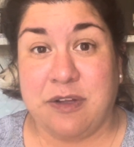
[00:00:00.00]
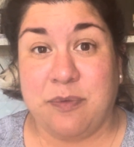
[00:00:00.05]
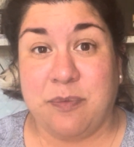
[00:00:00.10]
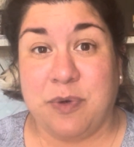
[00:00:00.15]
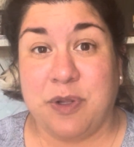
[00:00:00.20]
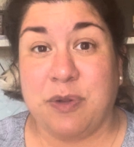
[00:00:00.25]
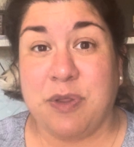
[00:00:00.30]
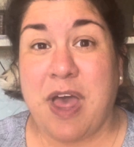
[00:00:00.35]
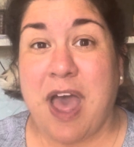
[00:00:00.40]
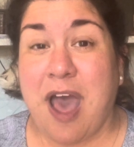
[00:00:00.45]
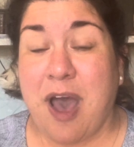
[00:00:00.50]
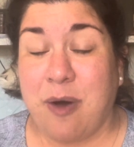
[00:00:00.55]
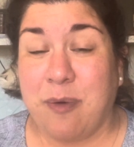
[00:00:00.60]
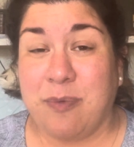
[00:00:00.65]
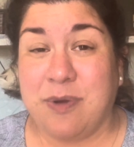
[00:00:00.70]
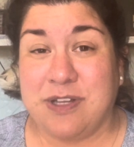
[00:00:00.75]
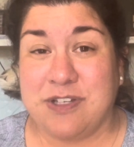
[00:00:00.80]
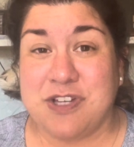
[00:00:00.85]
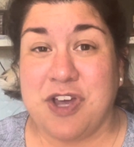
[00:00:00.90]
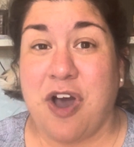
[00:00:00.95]
with how
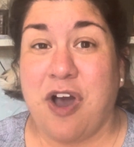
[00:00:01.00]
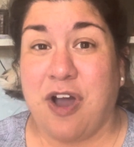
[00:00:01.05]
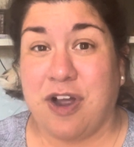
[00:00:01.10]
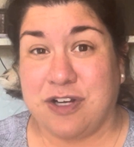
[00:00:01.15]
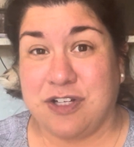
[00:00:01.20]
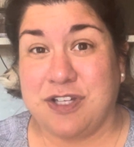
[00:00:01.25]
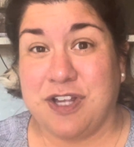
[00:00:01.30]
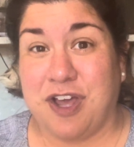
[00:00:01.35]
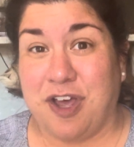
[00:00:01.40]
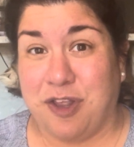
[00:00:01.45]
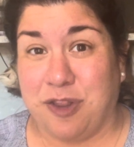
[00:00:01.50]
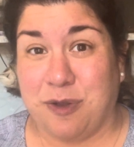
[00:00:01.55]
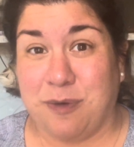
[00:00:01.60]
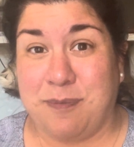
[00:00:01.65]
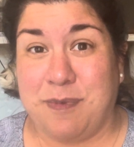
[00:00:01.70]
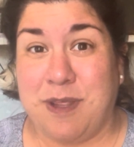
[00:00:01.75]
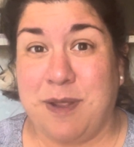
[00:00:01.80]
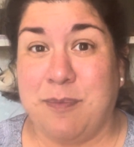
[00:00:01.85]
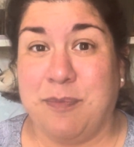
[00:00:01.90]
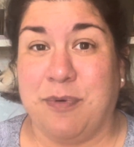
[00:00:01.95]
we talk to other
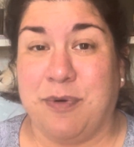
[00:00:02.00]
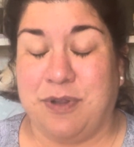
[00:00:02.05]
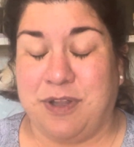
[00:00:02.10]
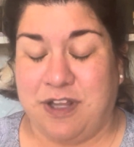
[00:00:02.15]
people.